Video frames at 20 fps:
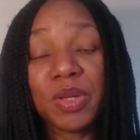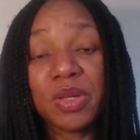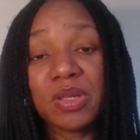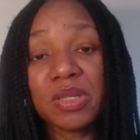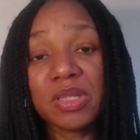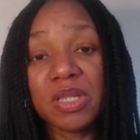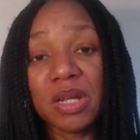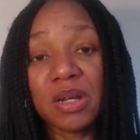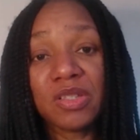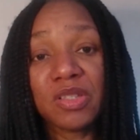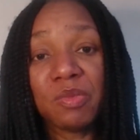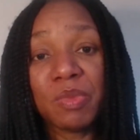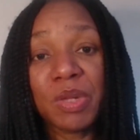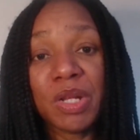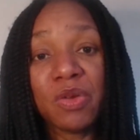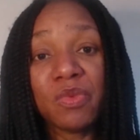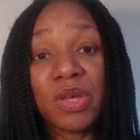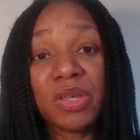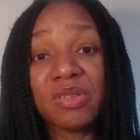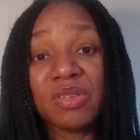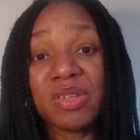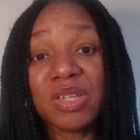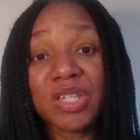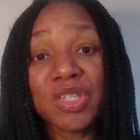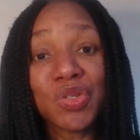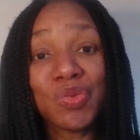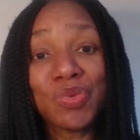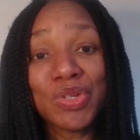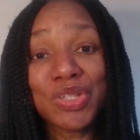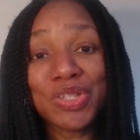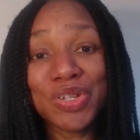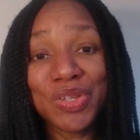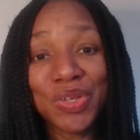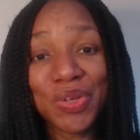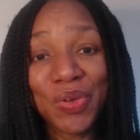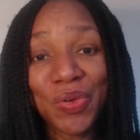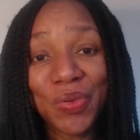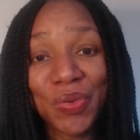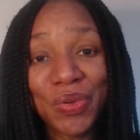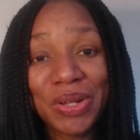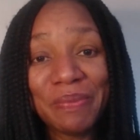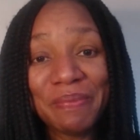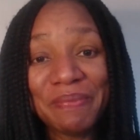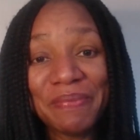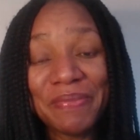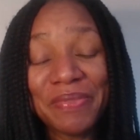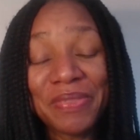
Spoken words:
because there are so many ways you can do it on your own.